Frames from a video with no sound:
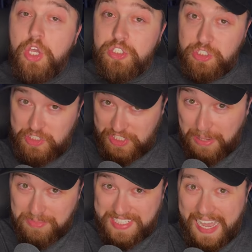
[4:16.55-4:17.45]

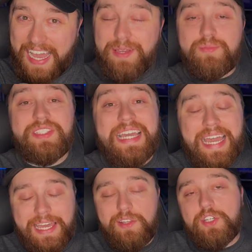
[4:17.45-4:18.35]
sometimes
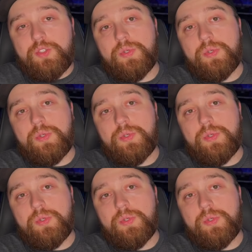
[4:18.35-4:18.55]
it looks